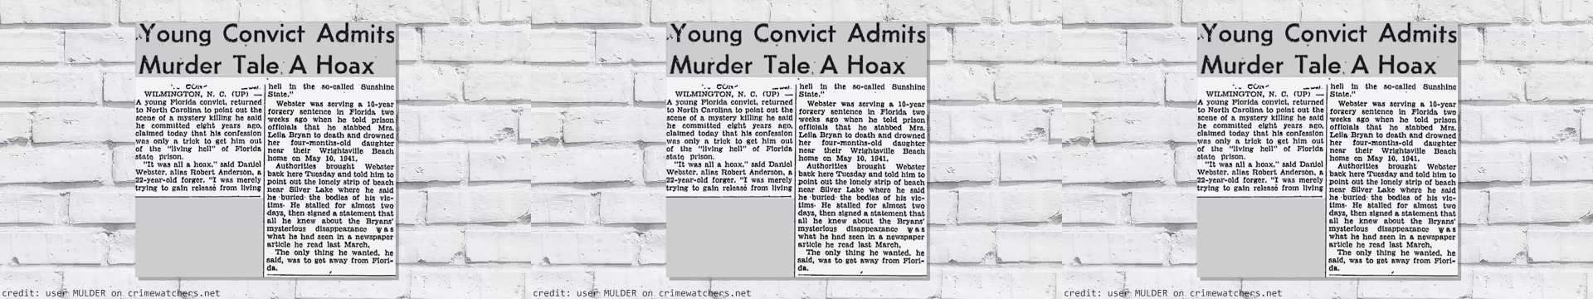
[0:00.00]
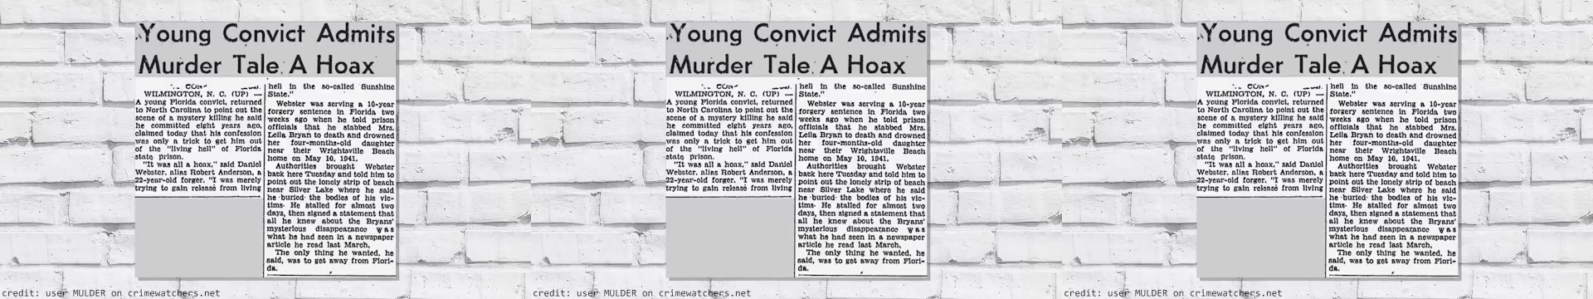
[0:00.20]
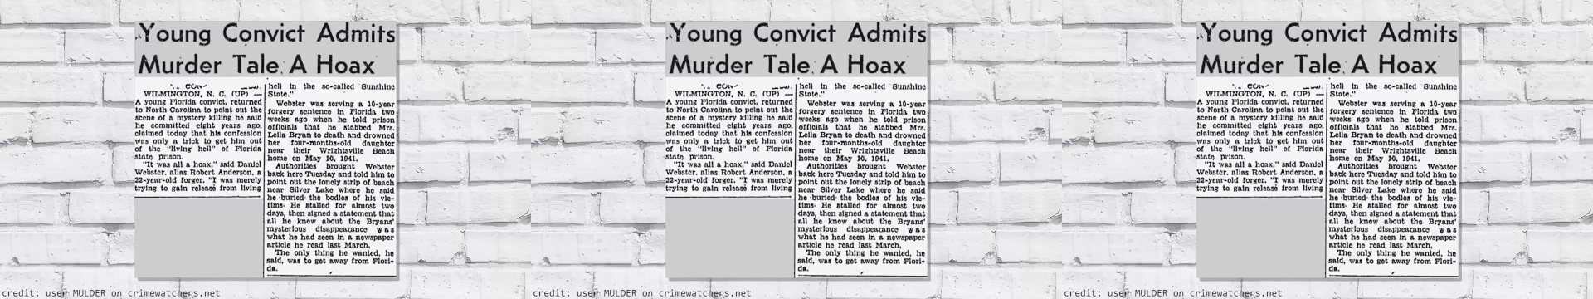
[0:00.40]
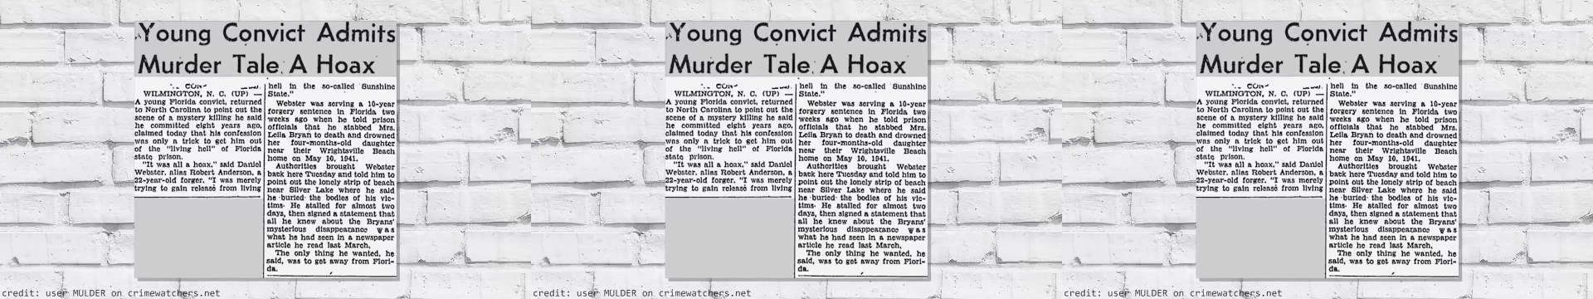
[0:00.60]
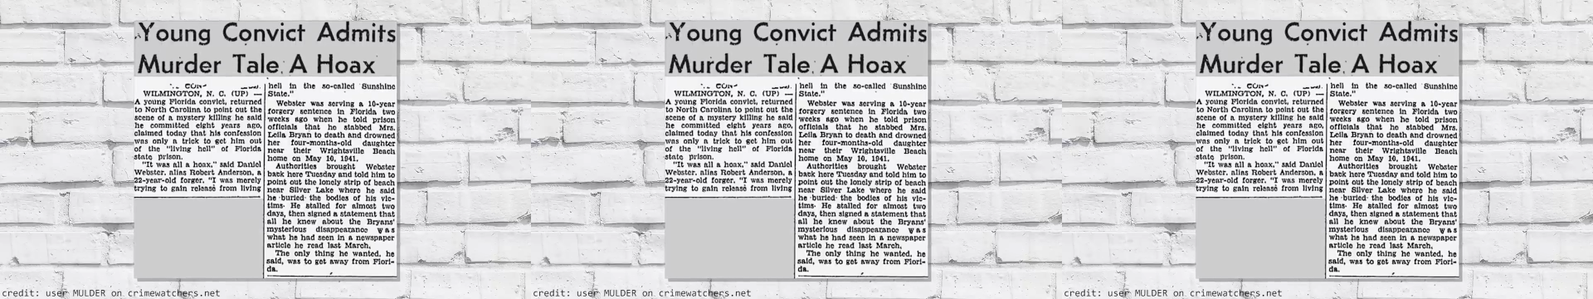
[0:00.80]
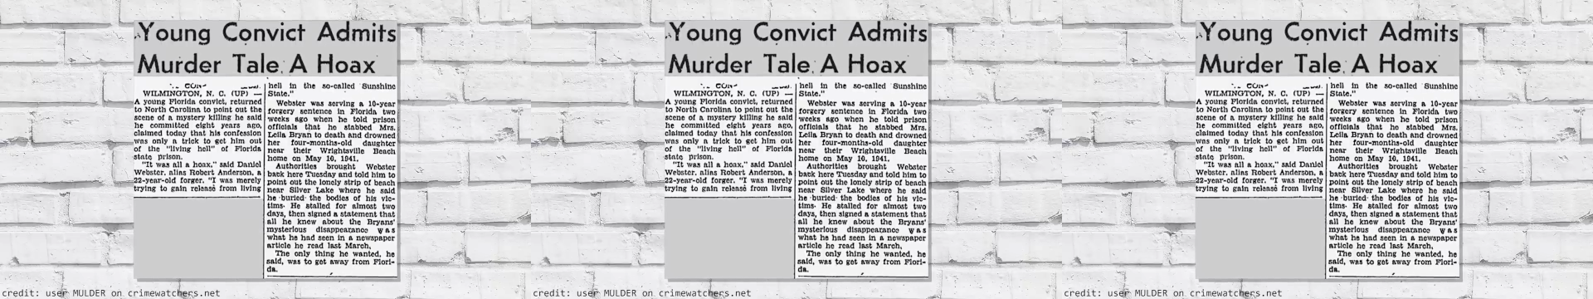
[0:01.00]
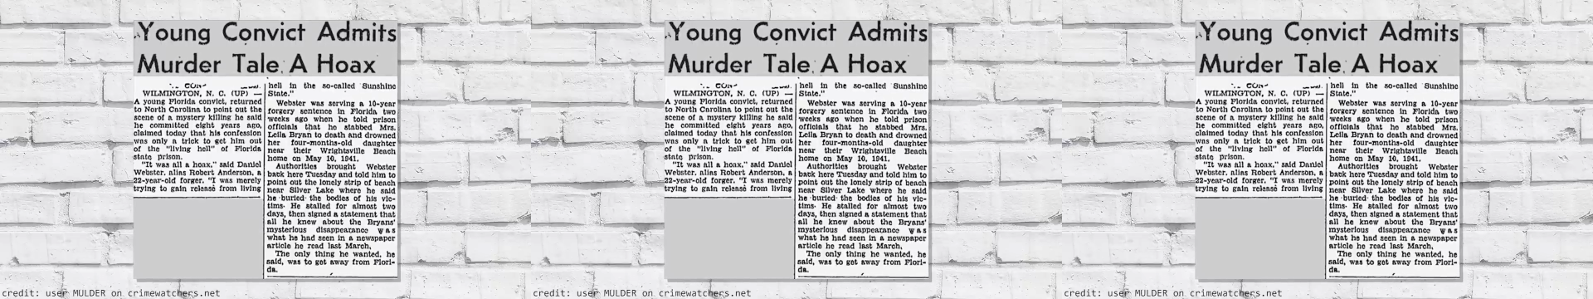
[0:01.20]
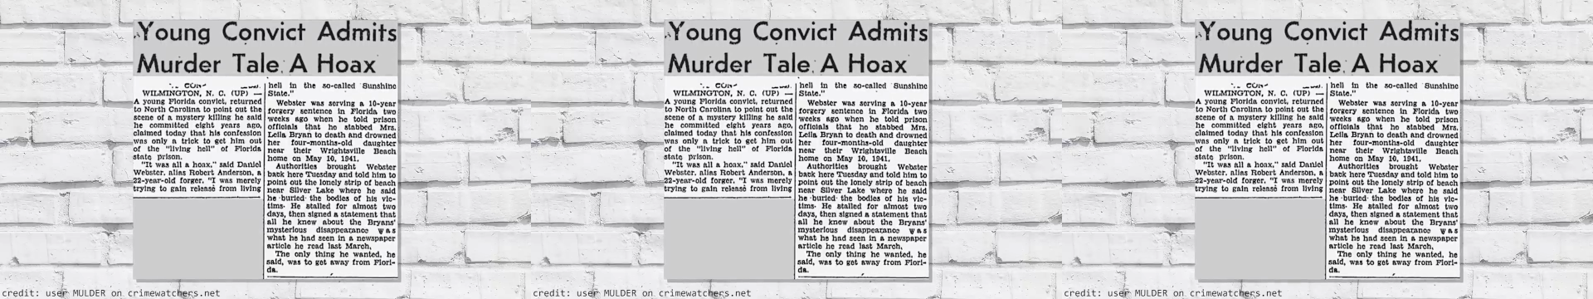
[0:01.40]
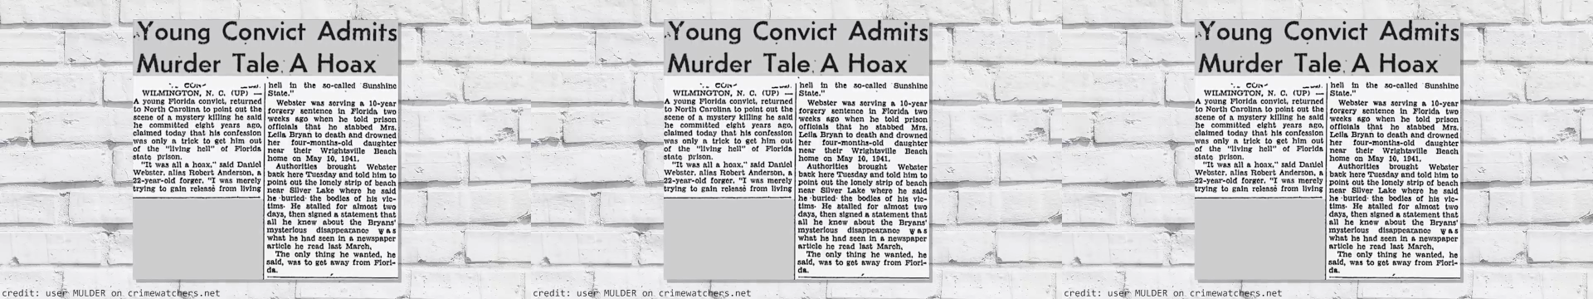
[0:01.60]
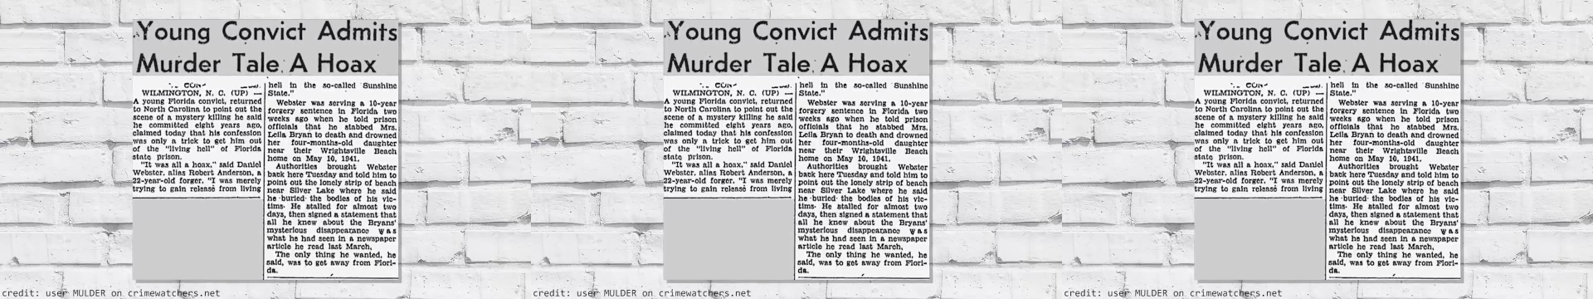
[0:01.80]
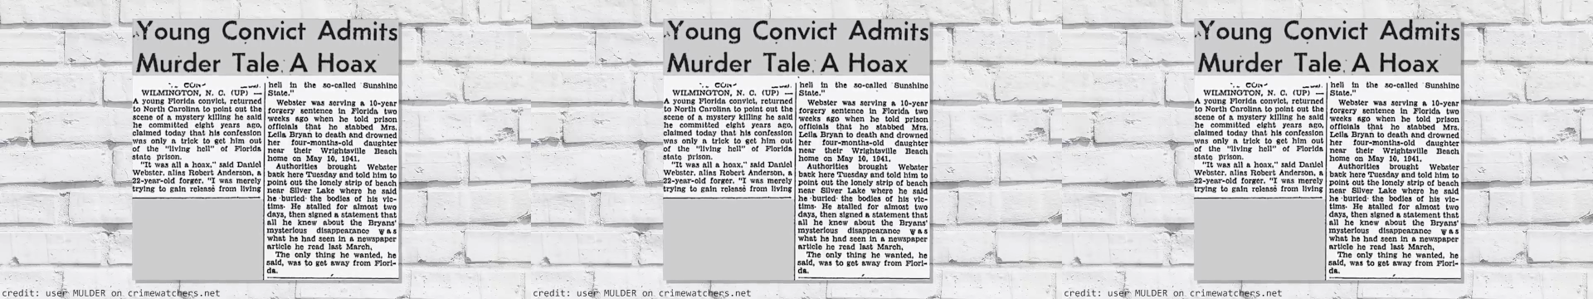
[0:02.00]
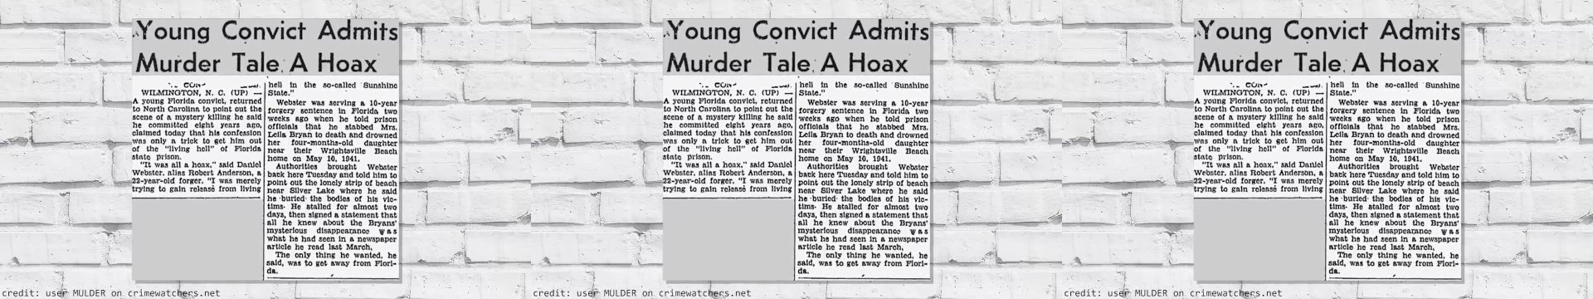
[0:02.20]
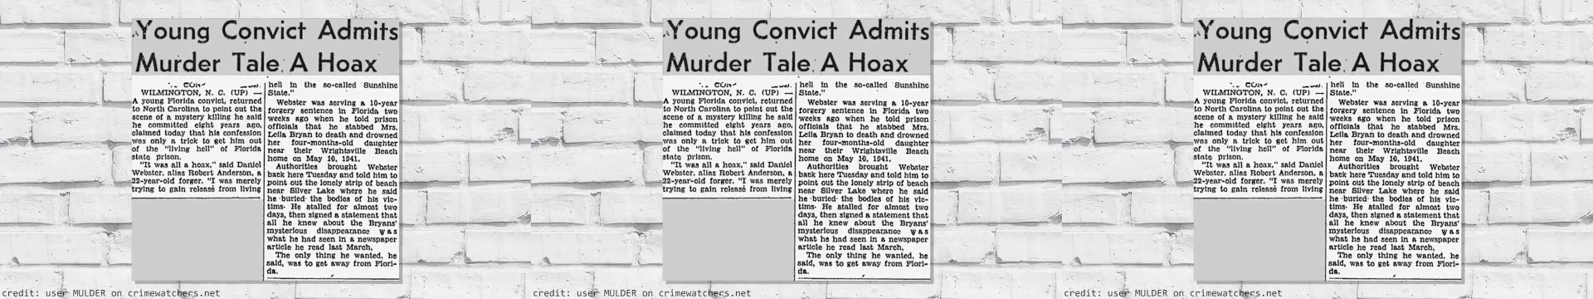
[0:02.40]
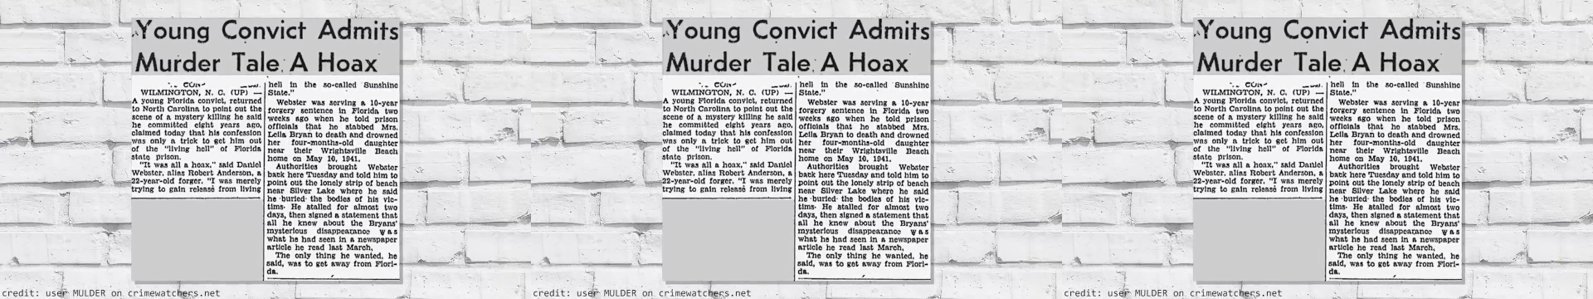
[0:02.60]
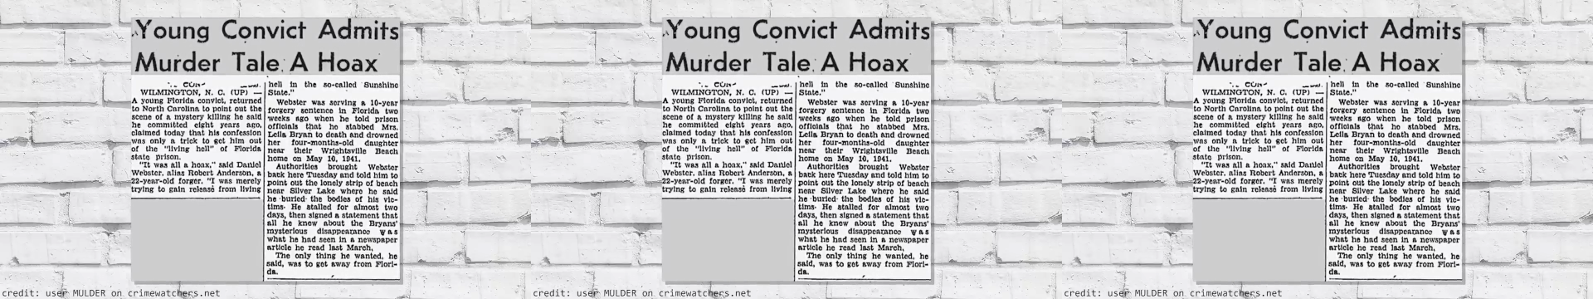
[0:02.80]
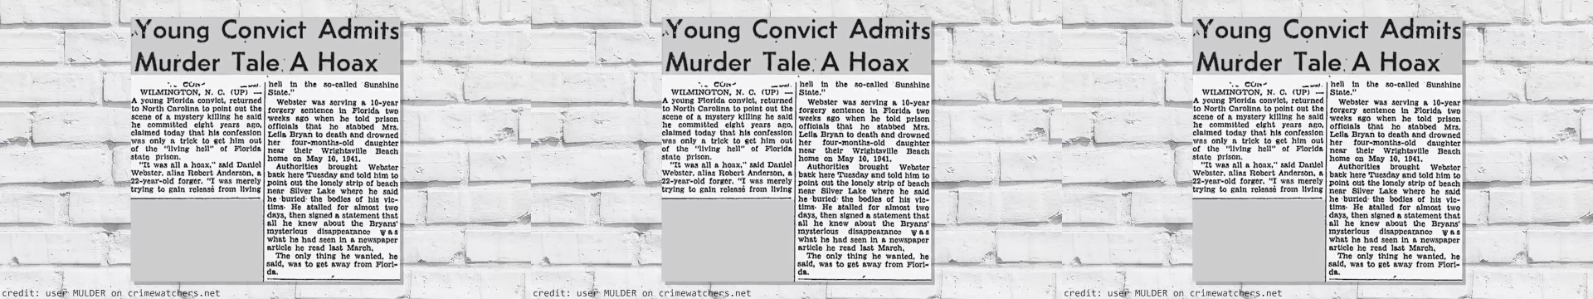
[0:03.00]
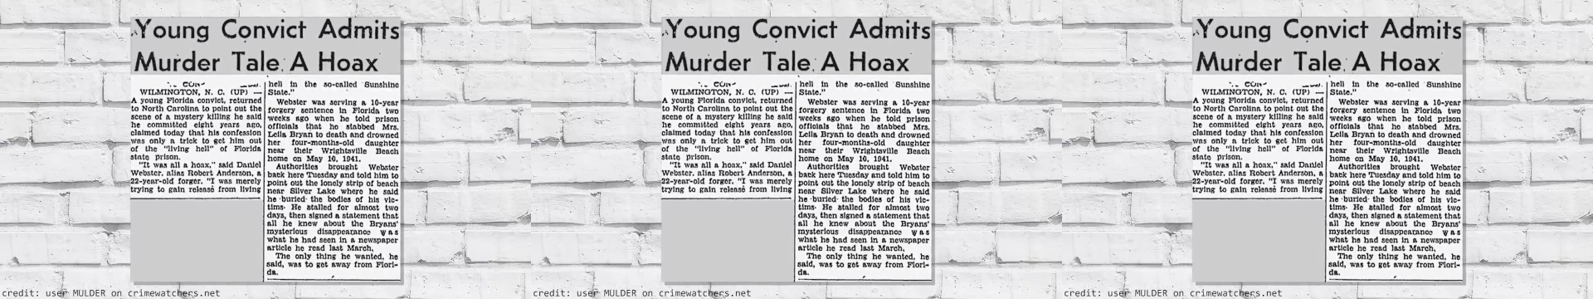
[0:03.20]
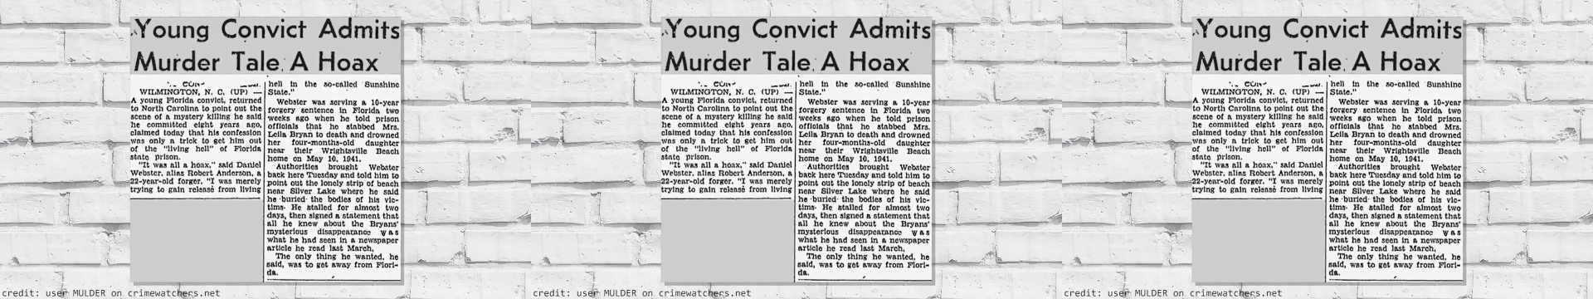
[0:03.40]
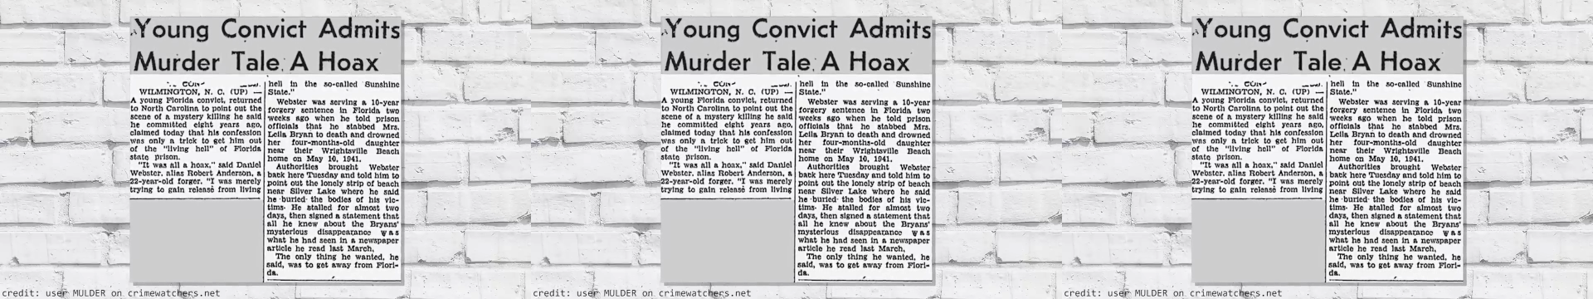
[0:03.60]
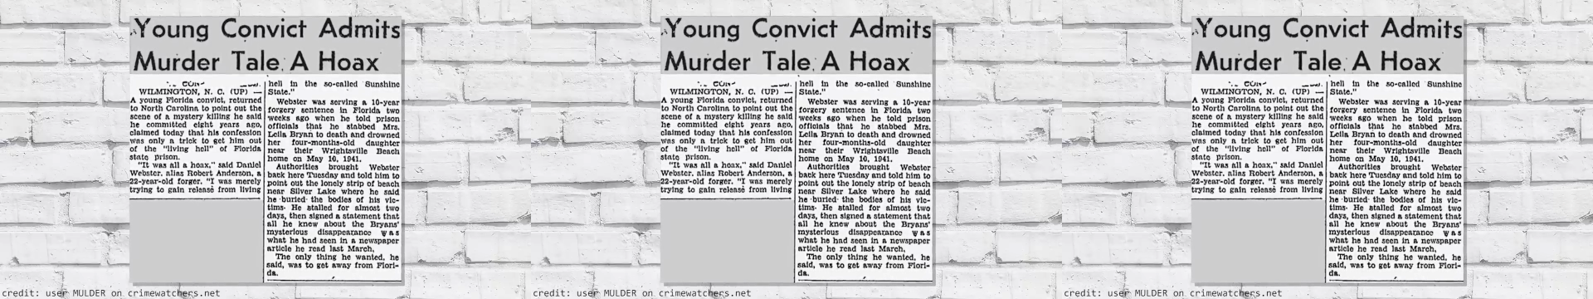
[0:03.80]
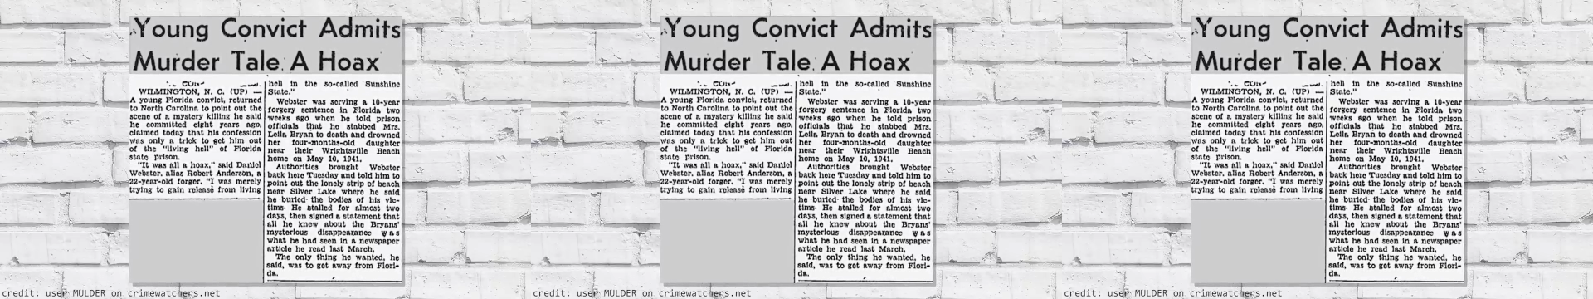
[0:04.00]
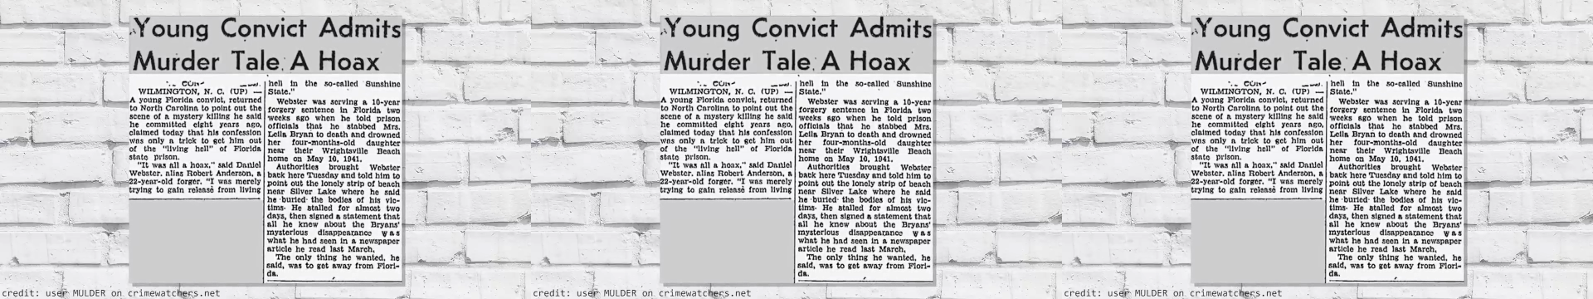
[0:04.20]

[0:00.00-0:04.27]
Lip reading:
No face is visible, so there are no lips to read.